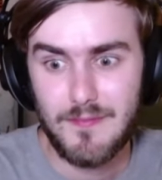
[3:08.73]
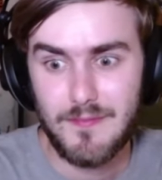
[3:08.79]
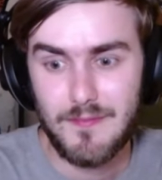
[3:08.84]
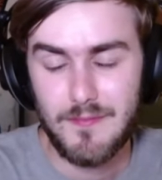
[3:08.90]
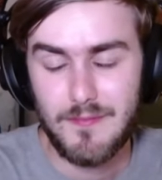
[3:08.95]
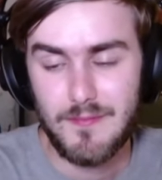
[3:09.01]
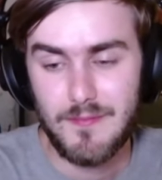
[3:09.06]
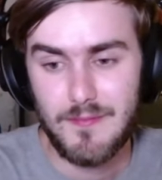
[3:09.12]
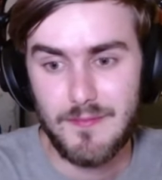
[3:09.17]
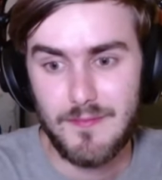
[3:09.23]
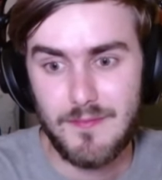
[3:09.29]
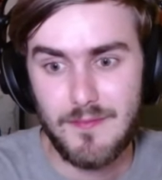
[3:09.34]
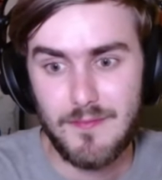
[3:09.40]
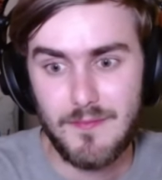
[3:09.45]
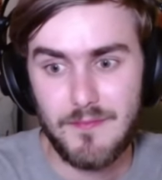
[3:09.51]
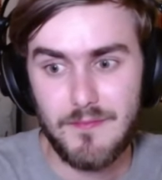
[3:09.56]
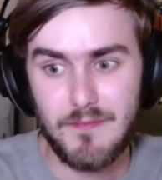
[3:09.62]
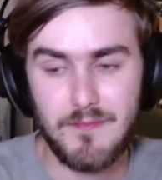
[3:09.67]

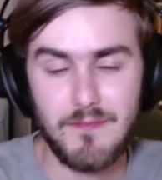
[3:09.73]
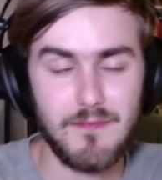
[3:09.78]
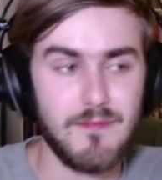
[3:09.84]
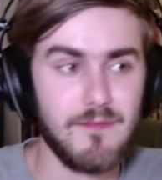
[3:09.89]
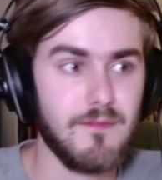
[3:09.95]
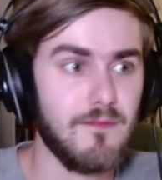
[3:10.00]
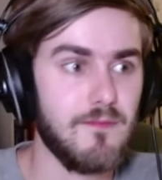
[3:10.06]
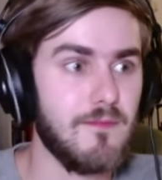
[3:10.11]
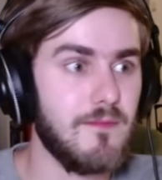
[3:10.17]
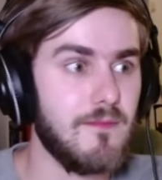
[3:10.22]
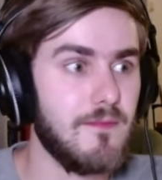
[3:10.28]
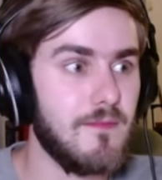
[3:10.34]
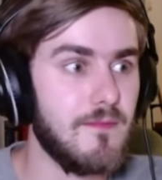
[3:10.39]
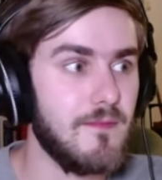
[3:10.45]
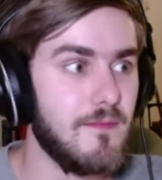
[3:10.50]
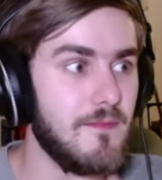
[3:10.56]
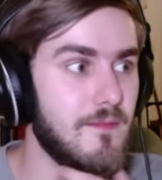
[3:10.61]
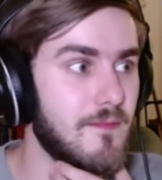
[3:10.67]

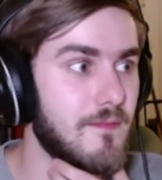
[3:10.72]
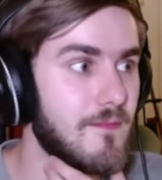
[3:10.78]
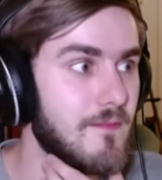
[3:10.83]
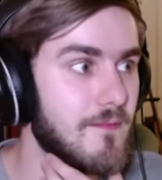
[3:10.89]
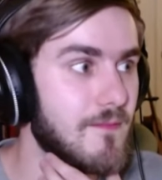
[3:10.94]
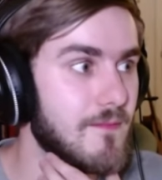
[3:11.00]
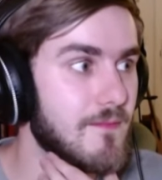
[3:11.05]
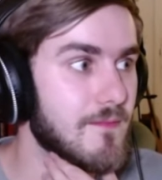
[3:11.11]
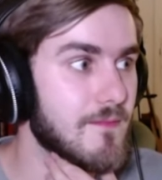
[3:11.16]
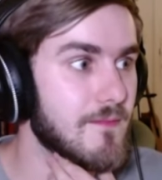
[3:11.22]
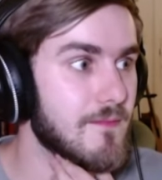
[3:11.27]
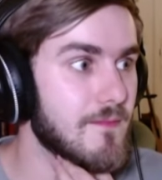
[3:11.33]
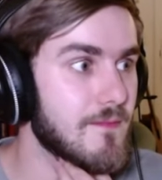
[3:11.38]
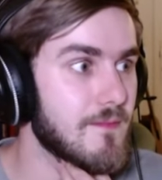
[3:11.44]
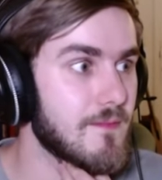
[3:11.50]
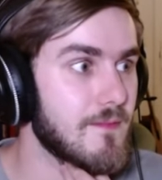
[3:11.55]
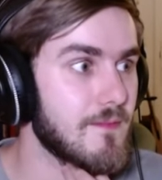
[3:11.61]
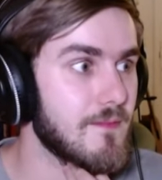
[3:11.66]

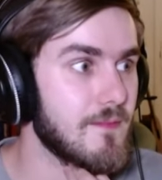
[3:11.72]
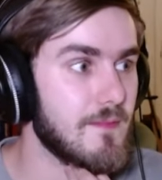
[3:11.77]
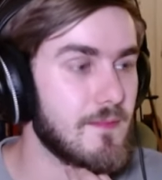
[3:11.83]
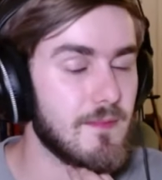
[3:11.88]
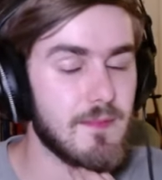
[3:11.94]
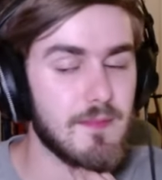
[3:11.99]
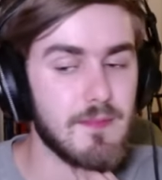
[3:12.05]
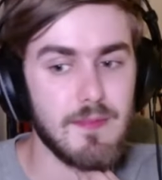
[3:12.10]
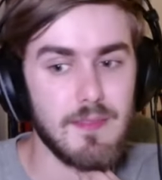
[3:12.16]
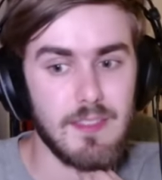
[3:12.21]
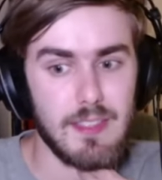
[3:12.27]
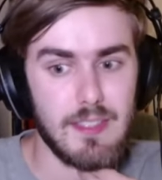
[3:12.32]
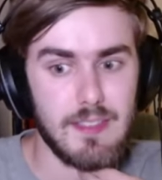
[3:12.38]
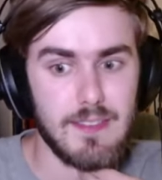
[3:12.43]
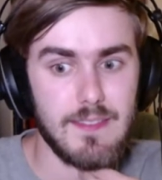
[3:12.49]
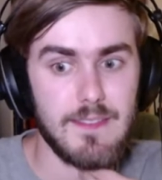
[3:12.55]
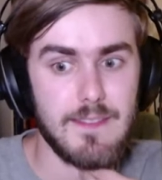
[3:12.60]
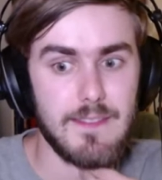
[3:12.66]

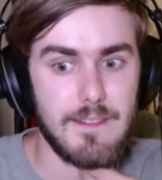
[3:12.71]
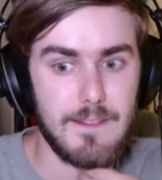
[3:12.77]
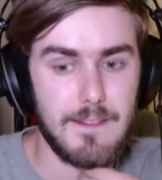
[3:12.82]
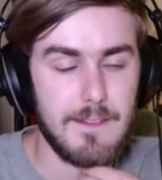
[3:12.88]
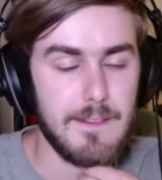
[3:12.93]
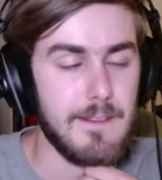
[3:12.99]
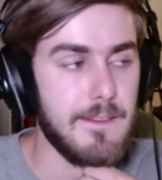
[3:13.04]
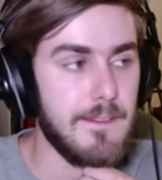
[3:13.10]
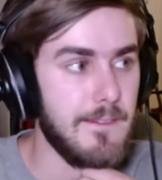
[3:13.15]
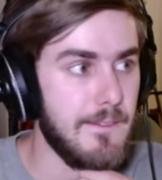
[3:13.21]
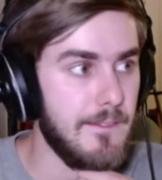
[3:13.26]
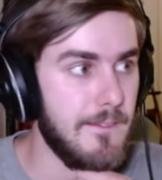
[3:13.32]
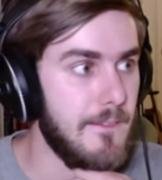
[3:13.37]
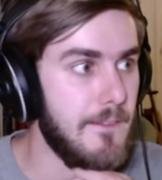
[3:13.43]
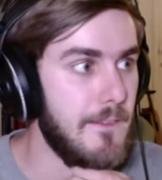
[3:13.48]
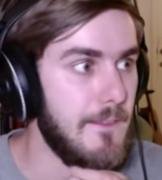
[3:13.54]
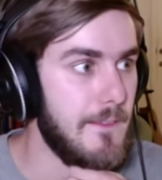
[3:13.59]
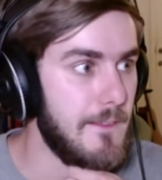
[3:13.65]

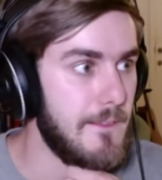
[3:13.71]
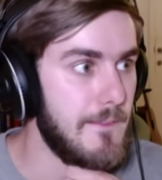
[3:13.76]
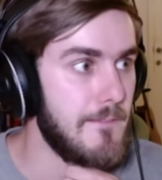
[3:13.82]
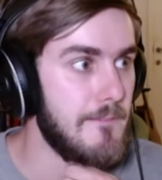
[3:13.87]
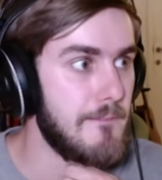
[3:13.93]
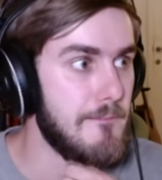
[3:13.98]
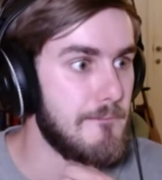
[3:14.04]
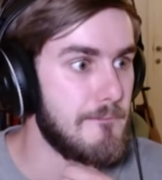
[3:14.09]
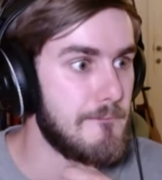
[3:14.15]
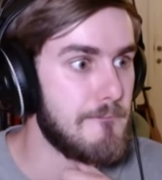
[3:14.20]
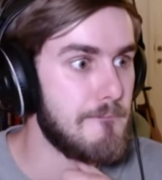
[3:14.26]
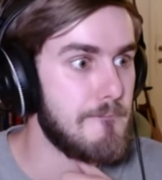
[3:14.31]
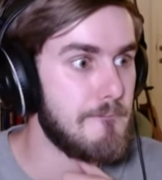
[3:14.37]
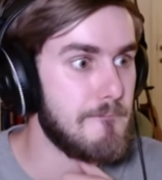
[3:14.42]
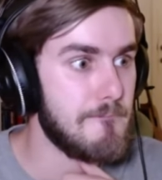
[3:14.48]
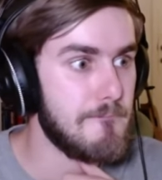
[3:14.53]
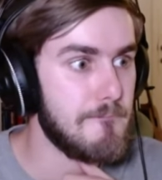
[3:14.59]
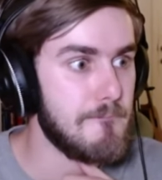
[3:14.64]

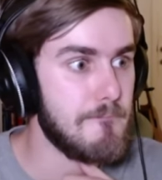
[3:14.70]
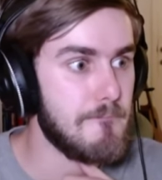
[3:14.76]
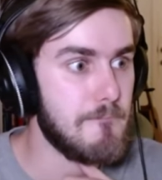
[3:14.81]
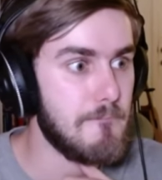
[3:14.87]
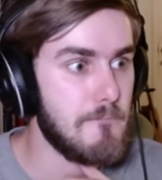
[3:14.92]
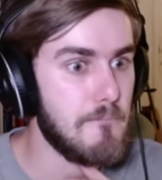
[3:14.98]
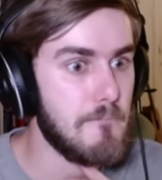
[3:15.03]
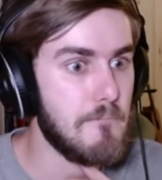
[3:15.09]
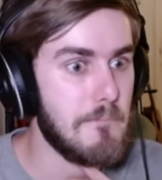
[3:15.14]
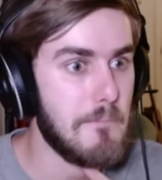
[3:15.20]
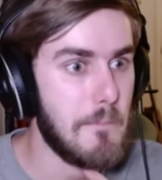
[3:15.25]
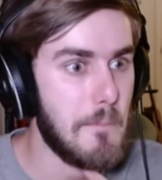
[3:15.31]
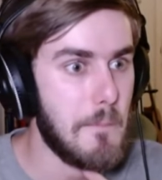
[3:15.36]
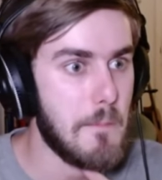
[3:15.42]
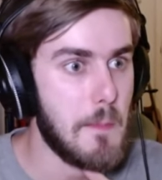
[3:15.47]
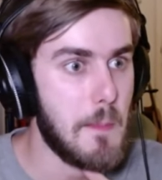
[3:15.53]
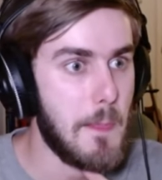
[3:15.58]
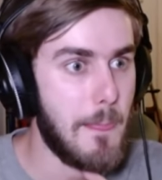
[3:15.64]

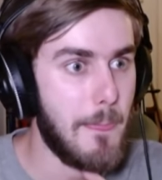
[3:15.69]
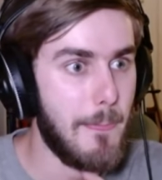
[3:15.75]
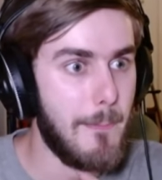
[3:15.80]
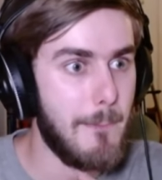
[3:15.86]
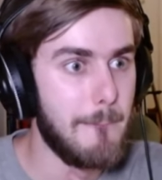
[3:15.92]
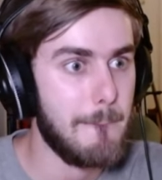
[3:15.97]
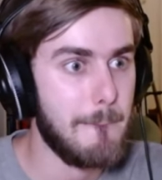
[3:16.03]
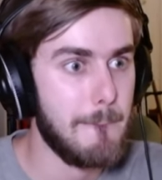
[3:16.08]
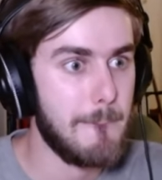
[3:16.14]
(not speaking)